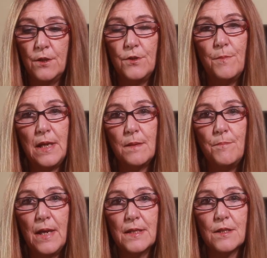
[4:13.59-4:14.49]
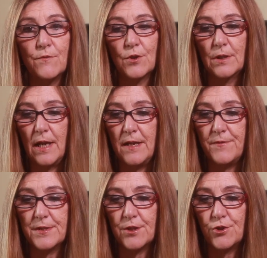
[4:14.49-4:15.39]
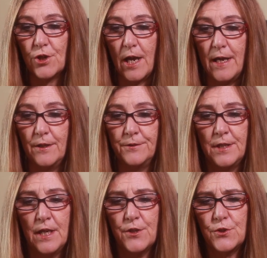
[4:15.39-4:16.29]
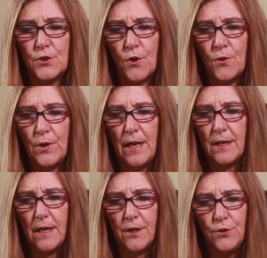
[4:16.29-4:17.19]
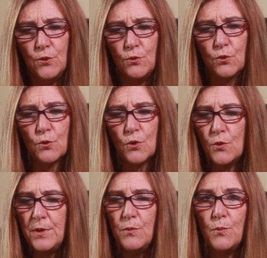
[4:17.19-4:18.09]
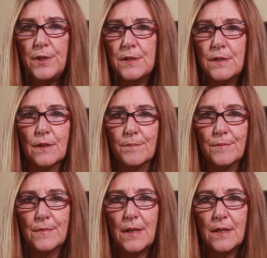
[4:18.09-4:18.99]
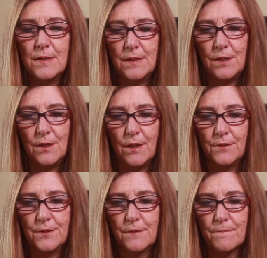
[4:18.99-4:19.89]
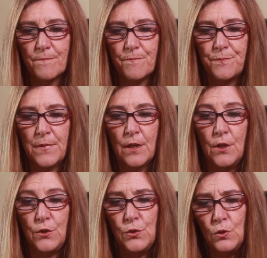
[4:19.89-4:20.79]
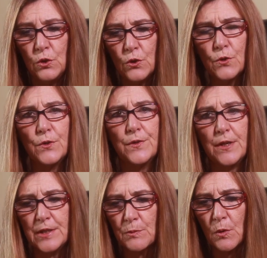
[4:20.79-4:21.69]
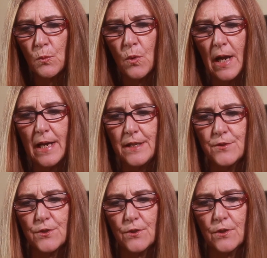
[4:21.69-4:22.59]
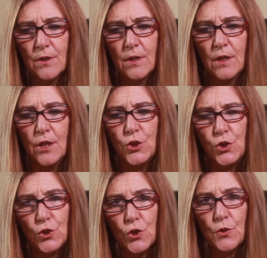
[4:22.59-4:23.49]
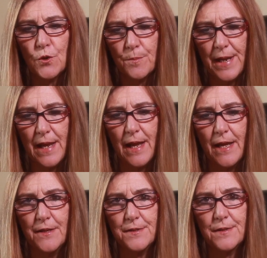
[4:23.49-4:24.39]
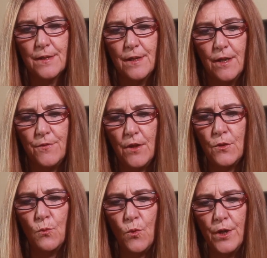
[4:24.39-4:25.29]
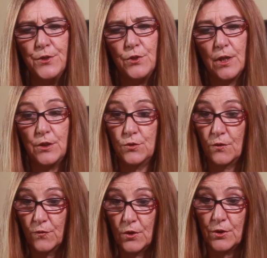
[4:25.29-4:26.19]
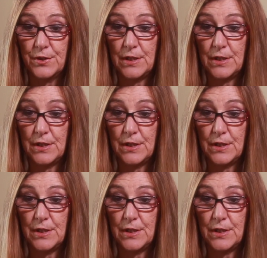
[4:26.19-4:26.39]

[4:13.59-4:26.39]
You made a mess of your life as a child, so you grew in wisdom as an adult. You learned that there were wiser, surer paths than the ones you had traversed.